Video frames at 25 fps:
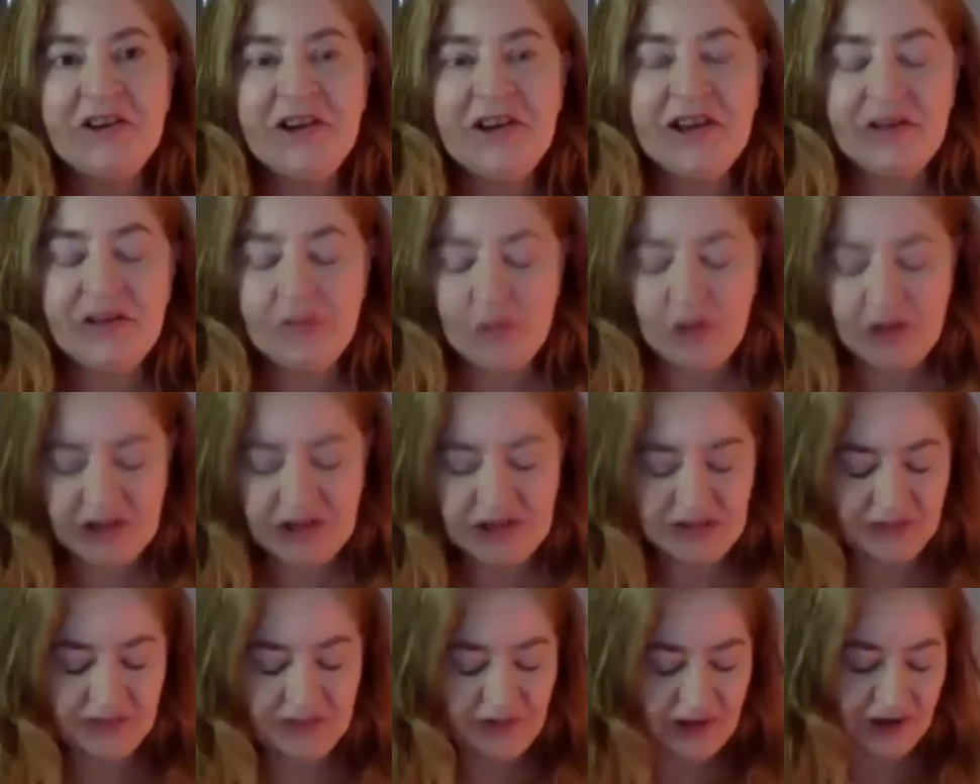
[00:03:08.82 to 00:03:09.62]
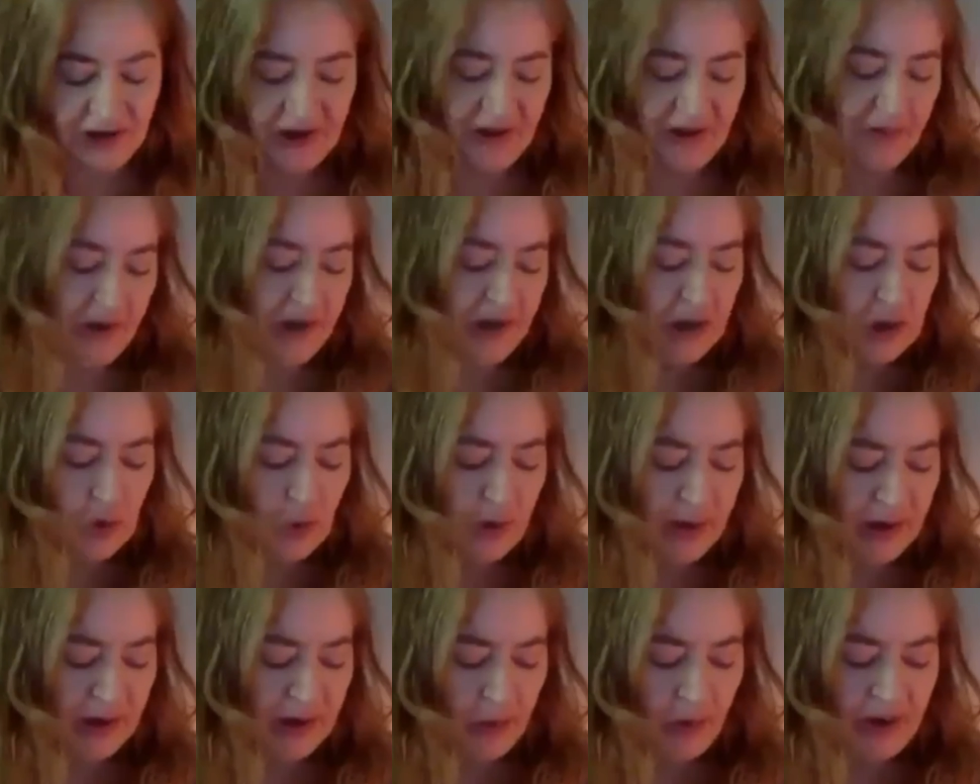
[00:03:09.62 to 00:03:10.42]
And one
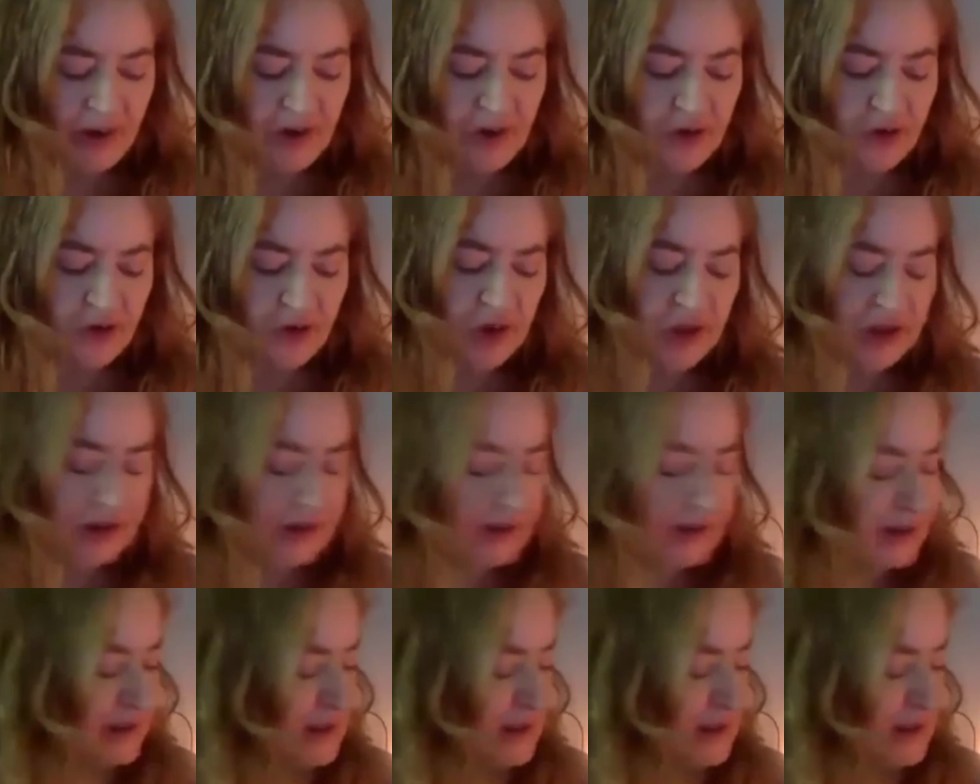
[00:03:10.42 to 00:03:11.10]
quick question.